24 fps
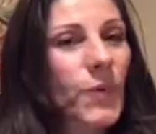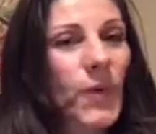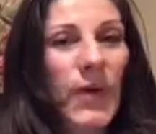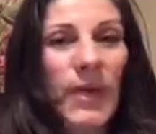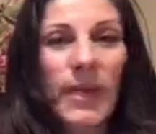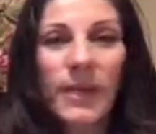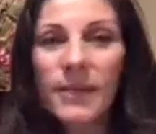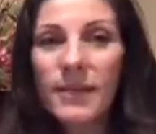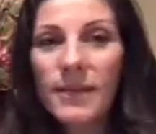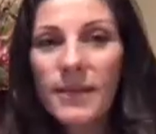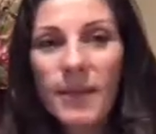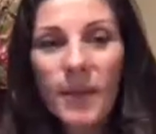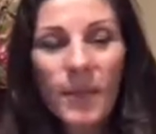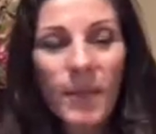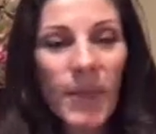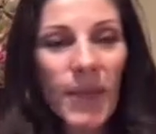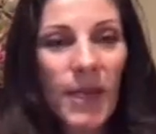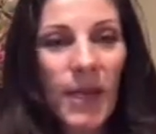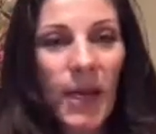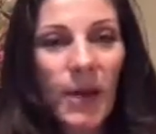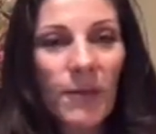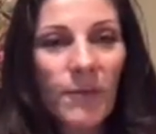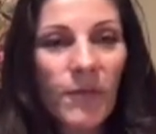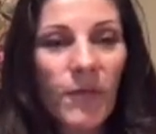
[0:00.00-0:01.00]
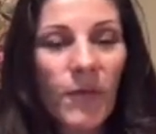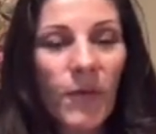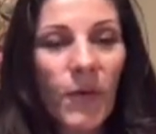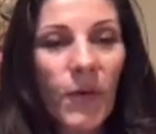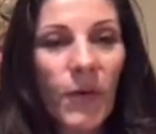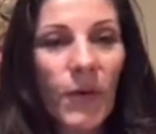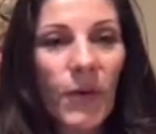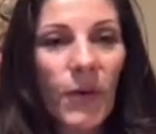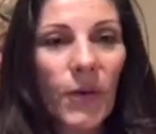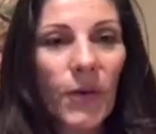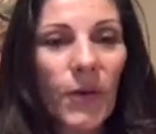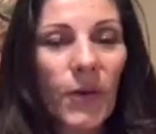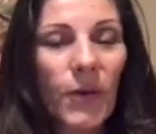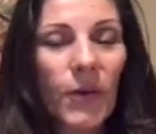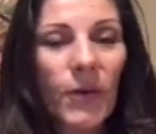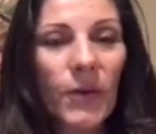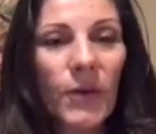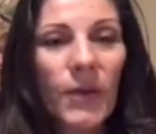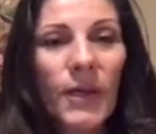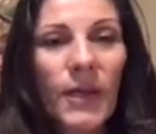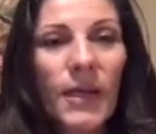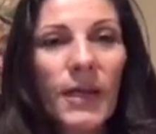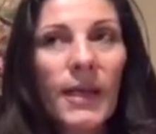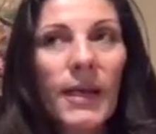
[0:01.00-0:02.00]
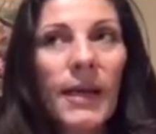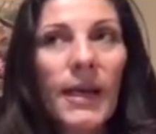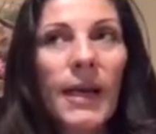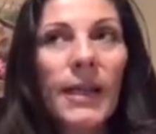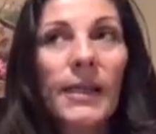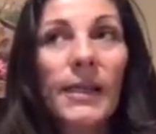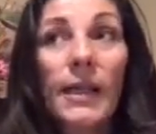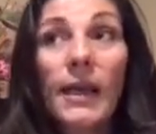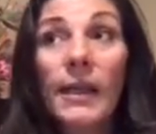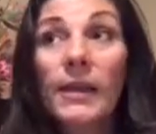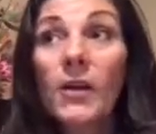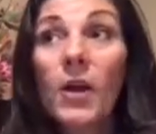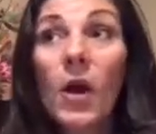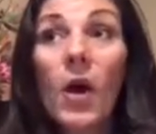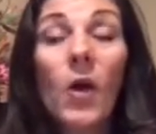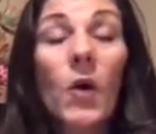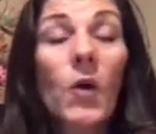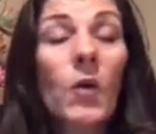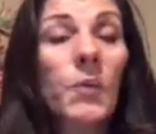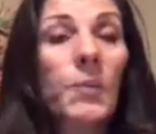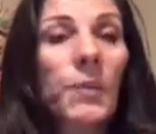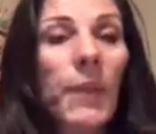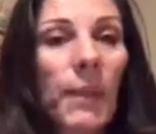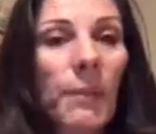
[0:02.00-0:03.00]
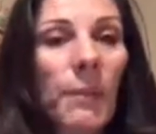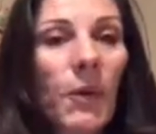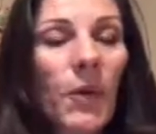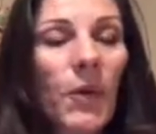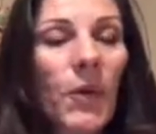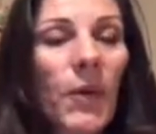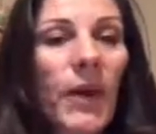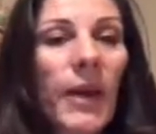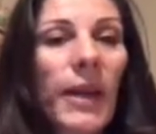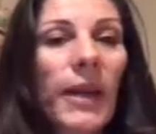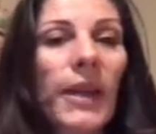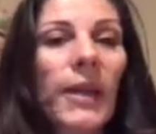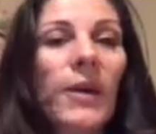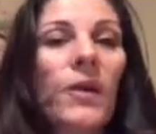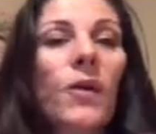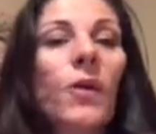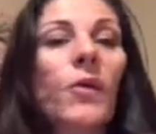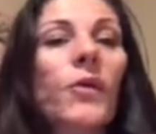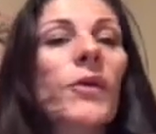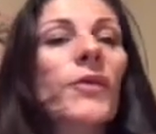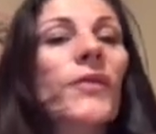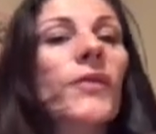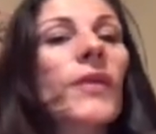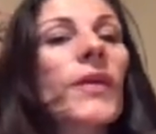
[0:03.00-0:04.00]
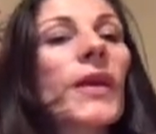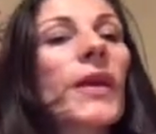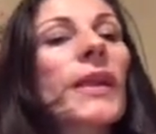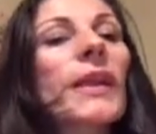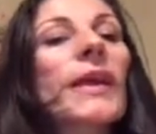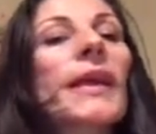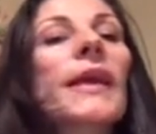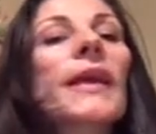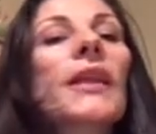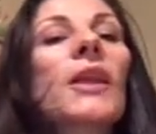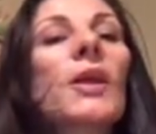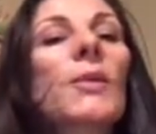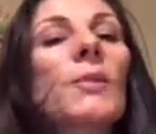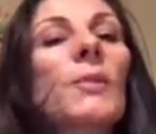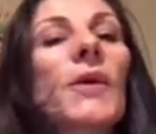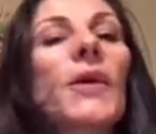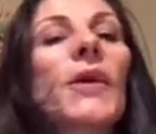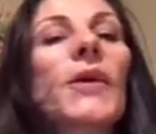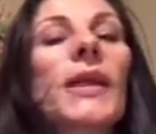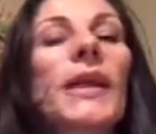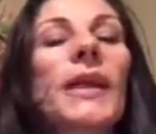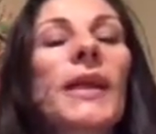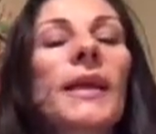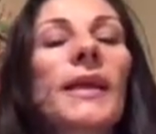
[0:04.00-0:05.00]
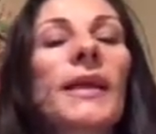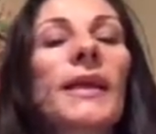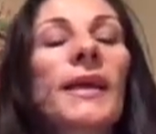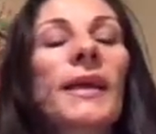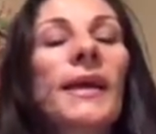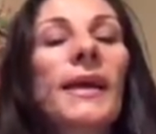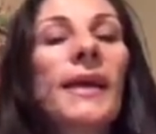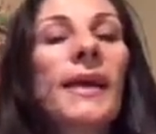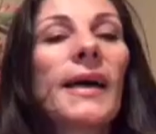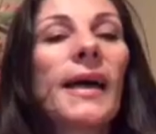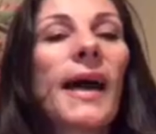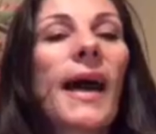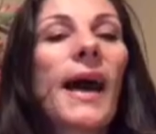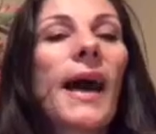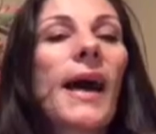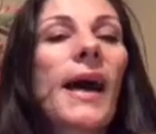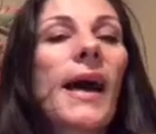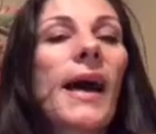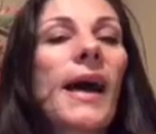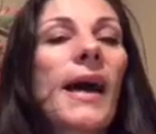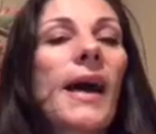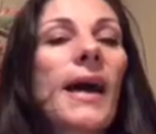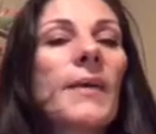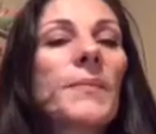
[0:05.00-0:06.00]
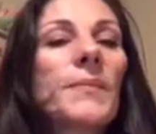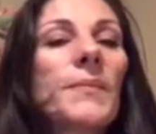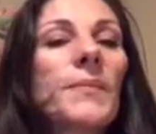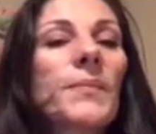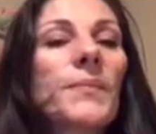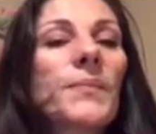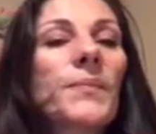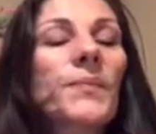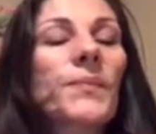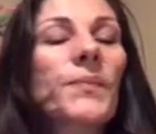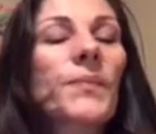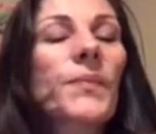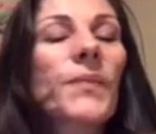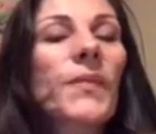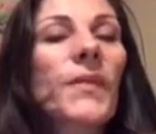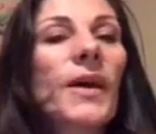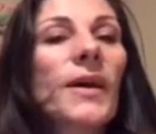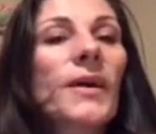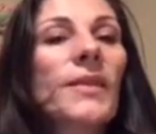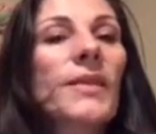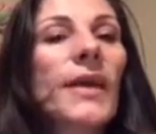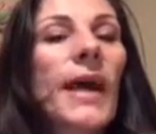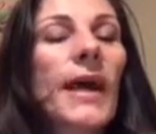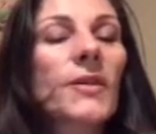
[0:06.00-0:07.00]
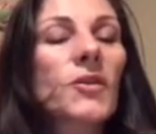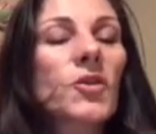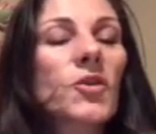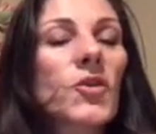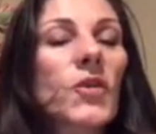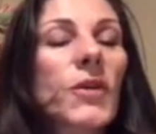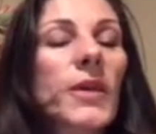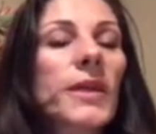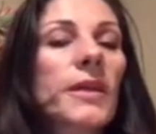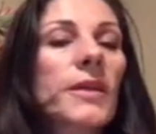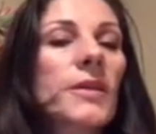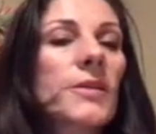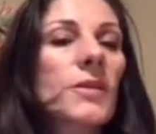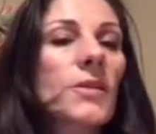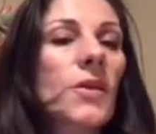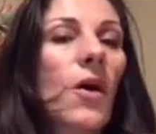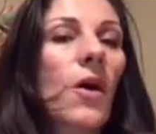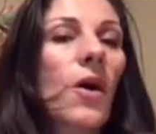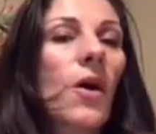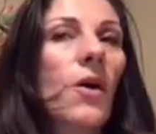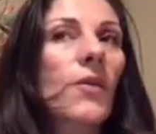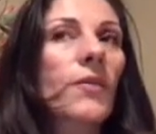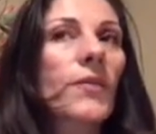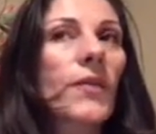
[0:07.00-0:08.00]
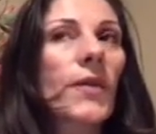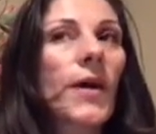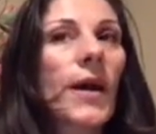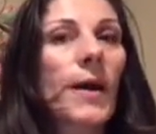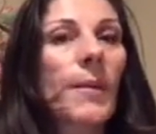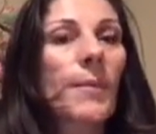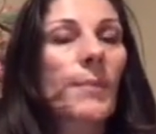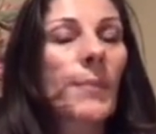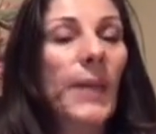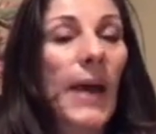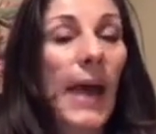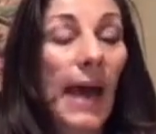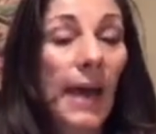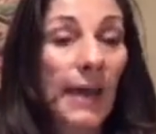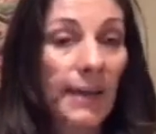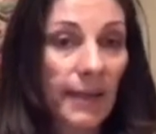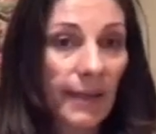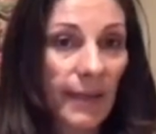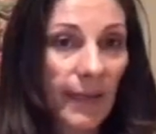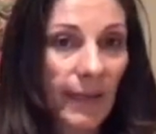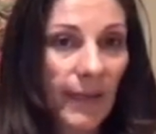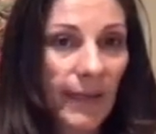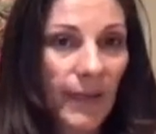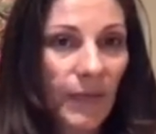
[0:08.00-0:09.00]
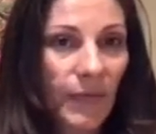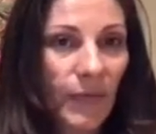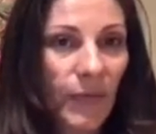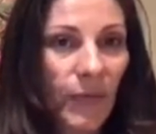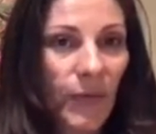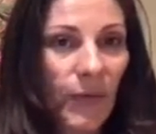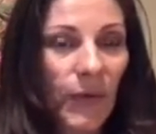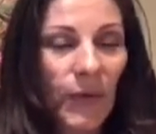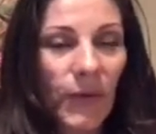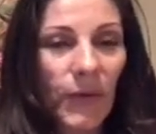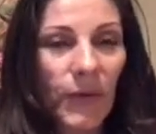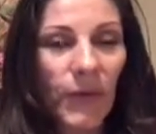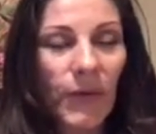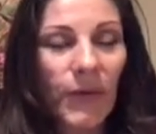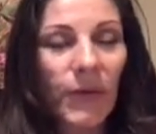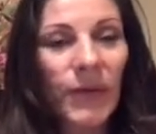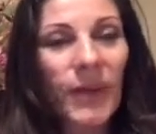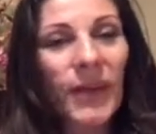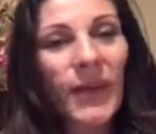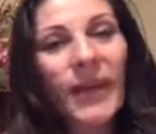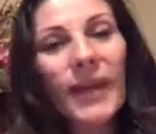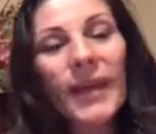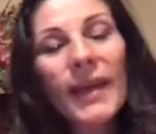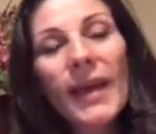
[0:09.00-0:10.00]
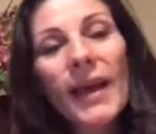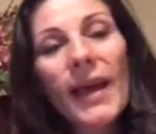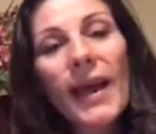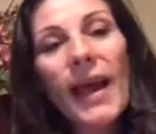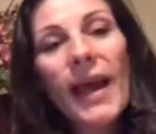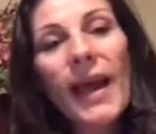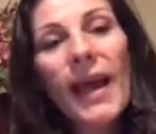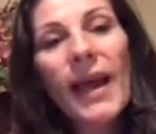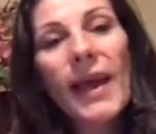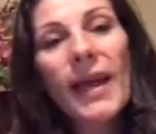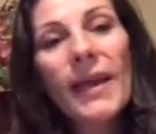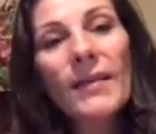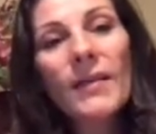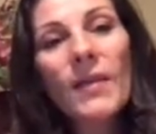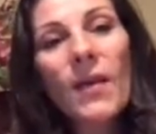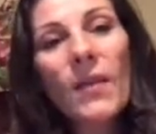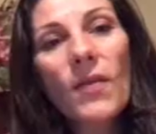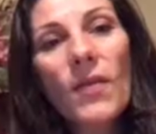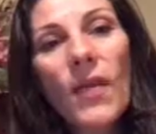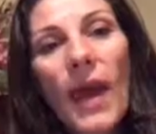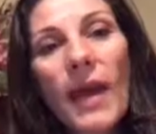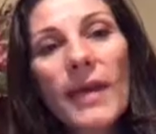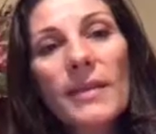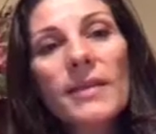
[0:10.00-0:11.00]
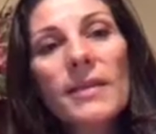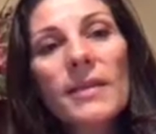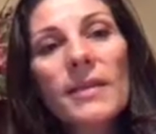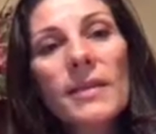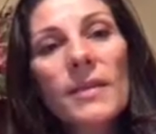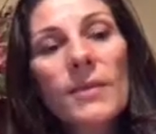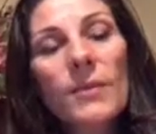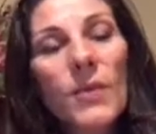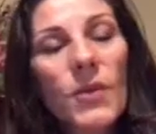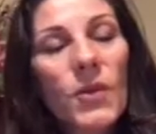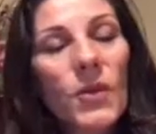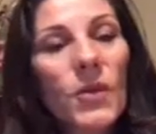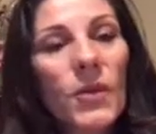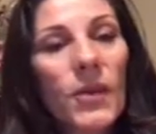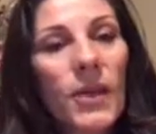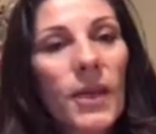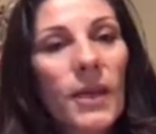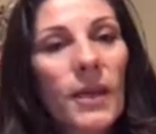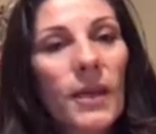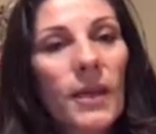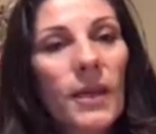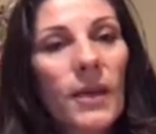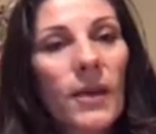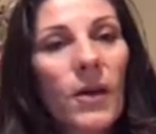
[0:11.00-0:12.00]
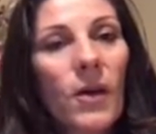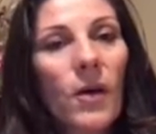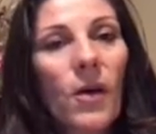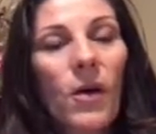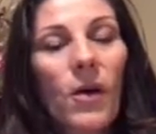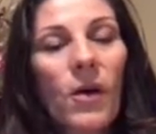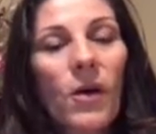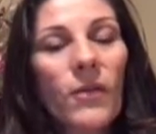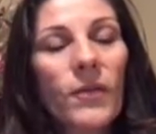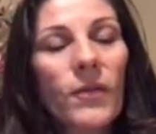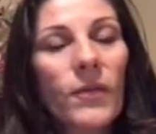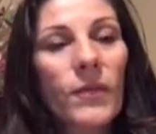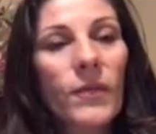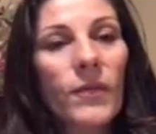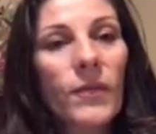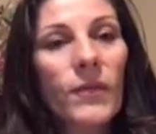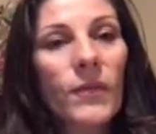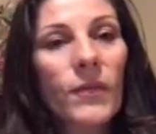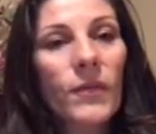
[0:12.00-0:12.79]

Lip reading: bring something up for you, an old memory or a feeling in your body that triggers off a pattern here for you. And that's the beauty of